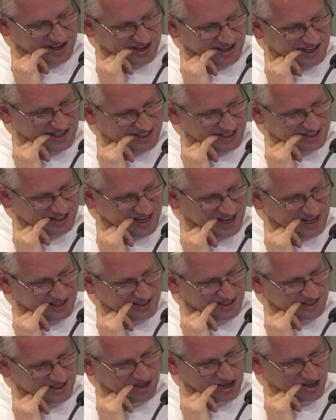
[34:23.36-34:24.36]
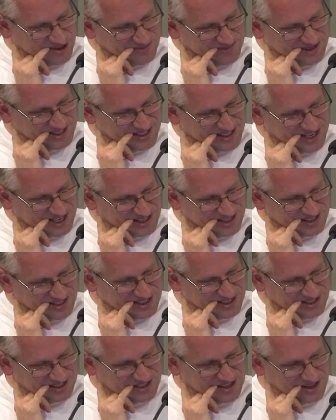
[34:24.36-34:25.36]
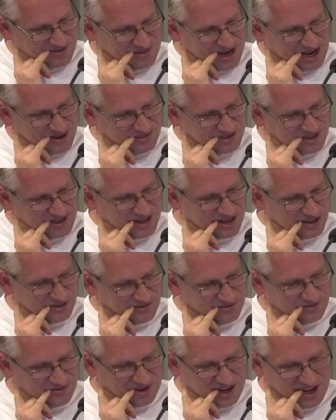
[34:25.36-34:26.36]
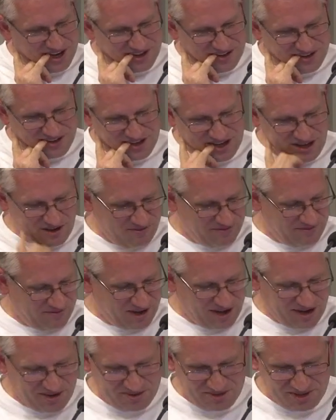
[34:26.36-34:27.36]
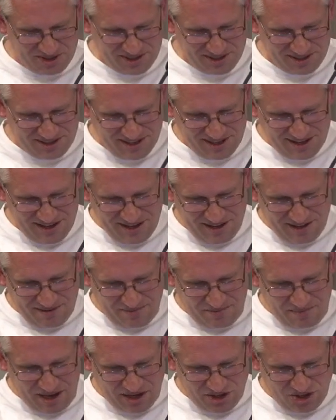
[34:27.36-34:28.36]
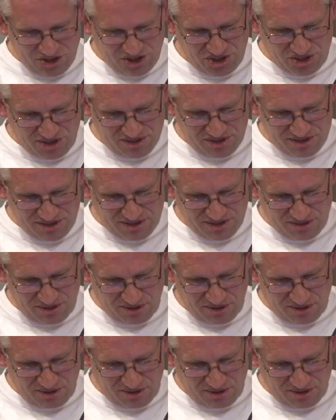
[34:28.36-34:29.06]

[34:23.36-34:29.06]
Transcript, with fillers: inside some Z system MDL file he found mentions